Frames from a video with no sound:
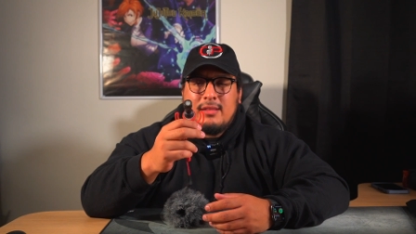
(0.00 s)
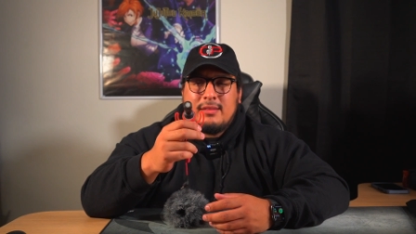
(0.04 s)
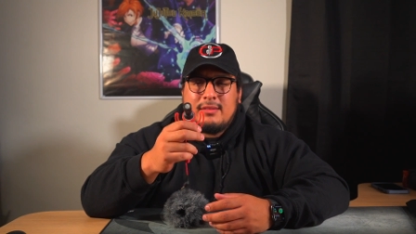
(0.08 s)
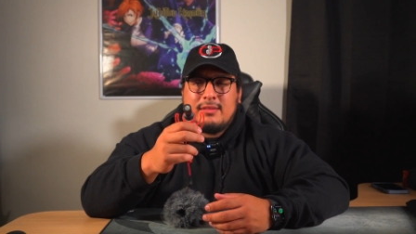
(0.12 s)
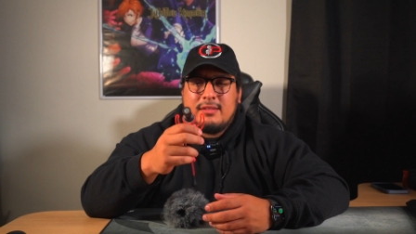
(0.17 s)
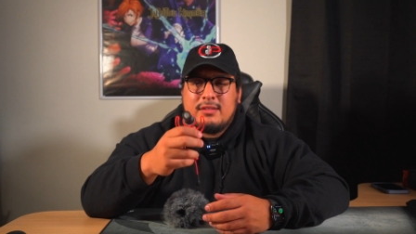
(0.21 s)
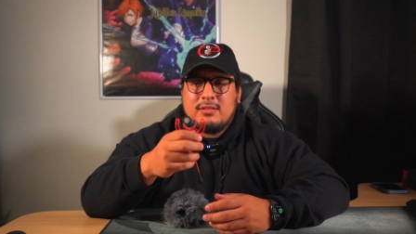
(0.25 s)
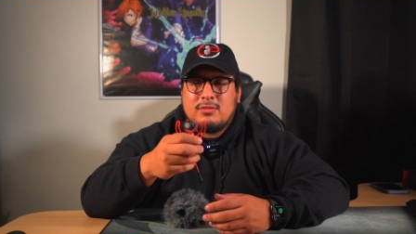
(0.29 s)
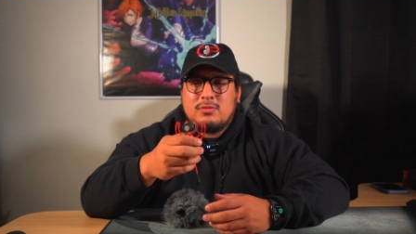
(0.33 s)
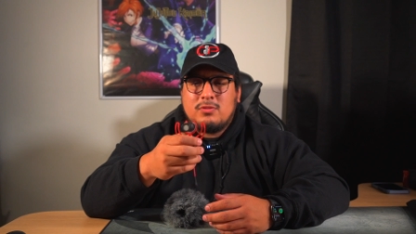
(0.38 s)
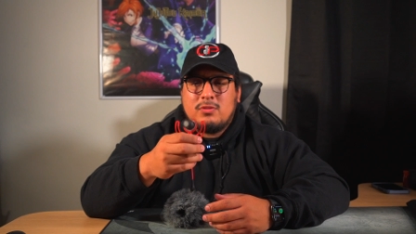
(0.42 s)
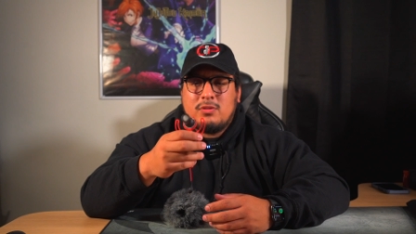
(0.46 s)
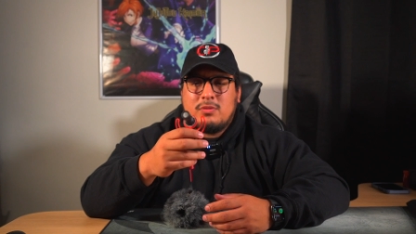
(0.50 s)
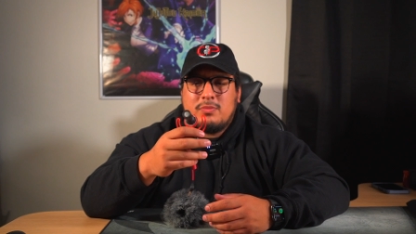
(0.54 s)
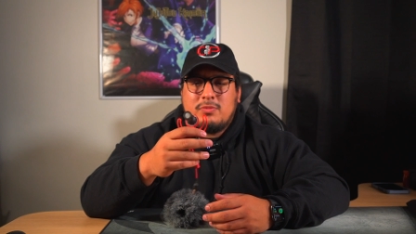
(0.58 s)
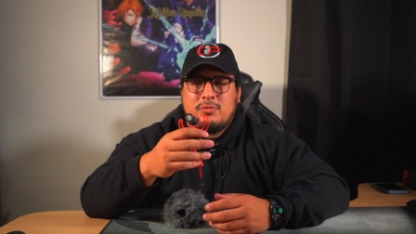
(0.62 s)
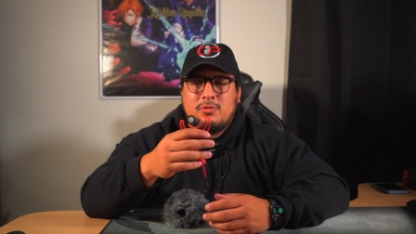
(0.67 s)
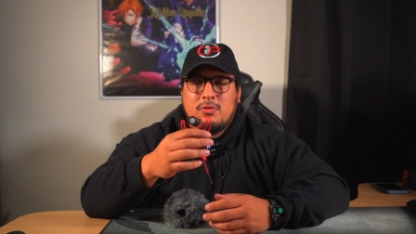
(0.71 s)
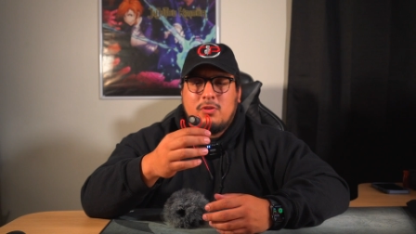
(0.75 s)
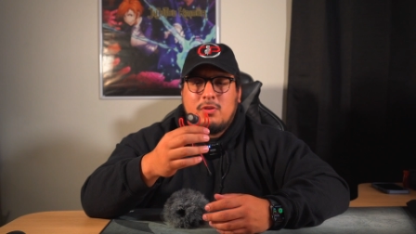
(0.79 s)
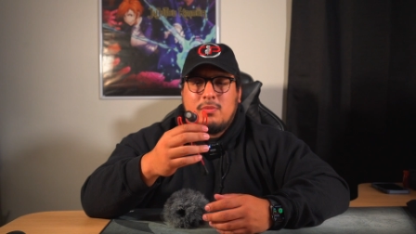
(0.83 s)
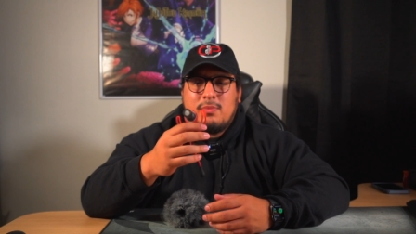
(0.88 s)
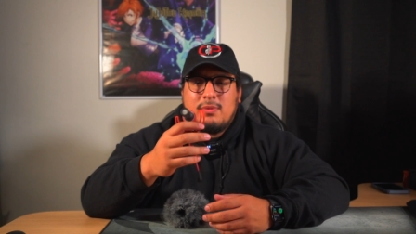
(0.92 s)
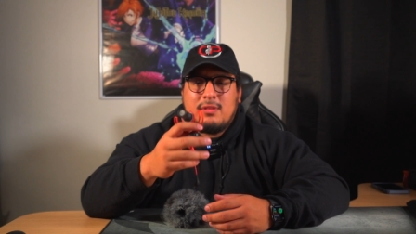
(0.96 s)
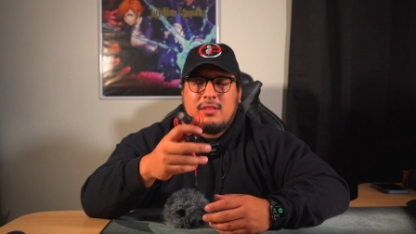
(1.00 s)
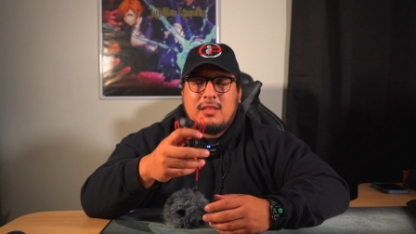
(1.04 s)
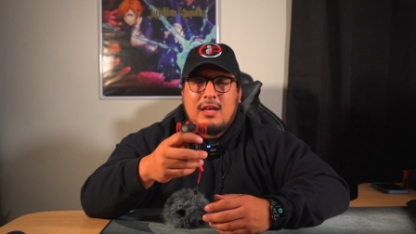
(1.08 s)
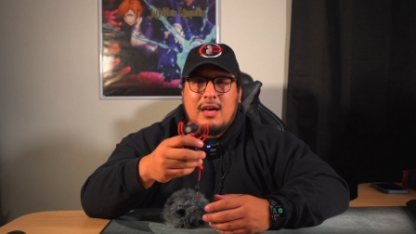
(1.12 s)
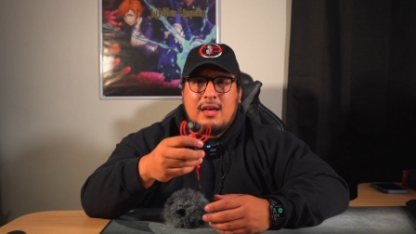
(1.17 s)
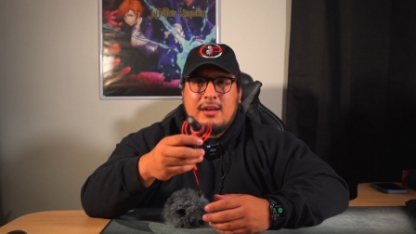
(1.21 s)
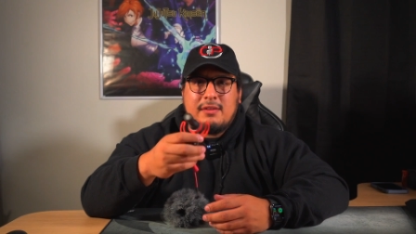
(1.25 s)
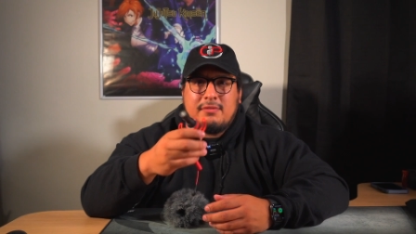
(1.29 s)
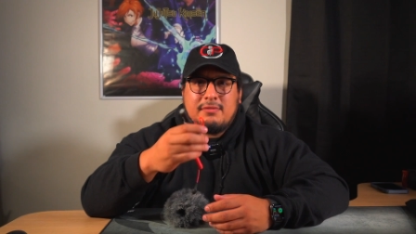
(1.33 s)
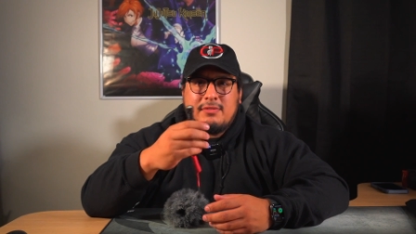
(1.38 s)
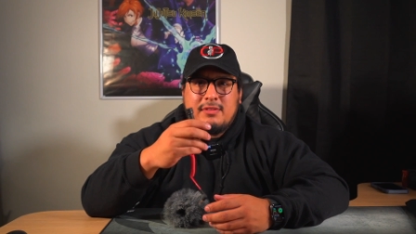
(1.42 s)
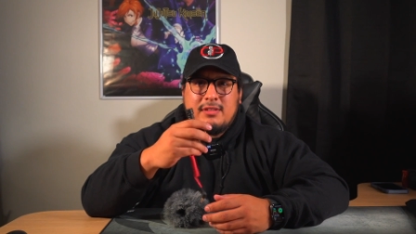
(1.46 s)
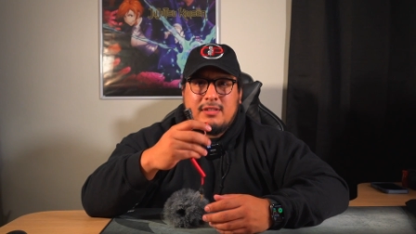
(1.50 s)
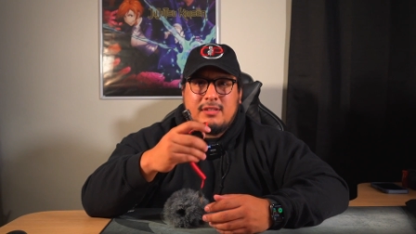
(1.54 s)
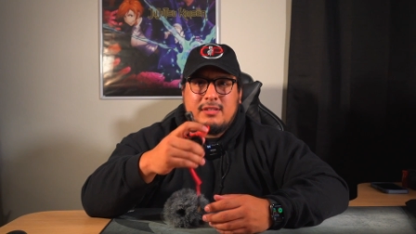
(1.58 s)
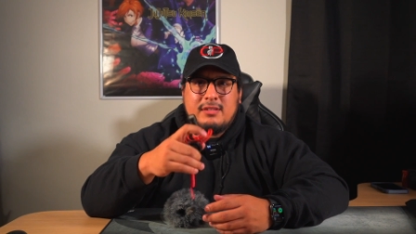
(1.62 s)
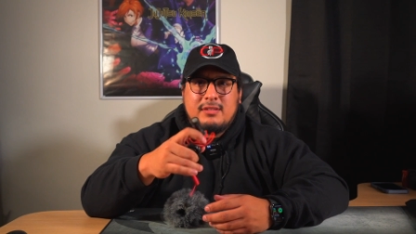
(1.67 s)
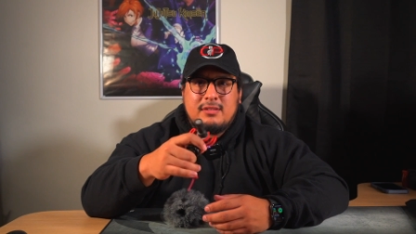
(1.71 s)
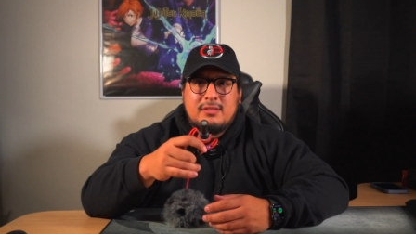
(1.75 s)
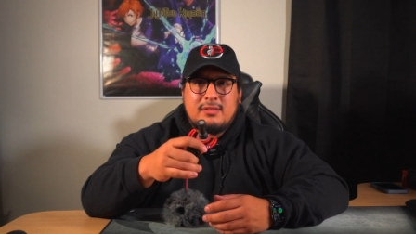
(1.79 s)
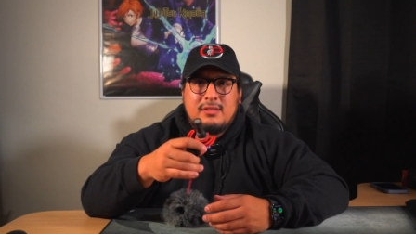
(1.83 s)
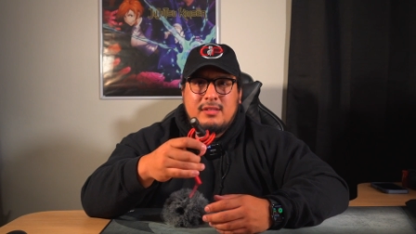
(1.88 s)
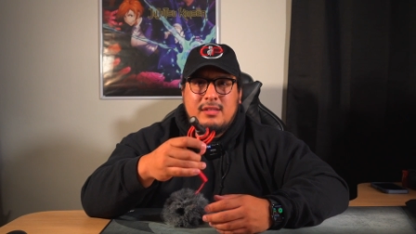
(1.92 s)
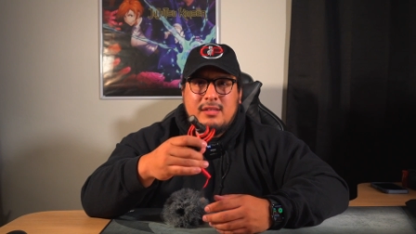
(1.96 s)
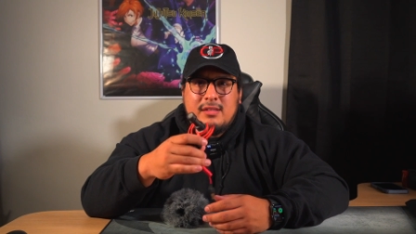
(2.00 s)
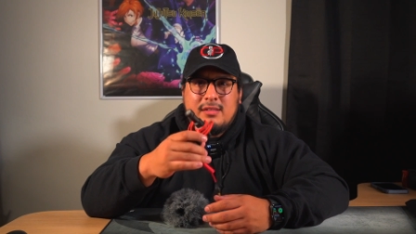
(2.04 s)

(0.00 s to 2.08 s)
this will absorb a lot of the,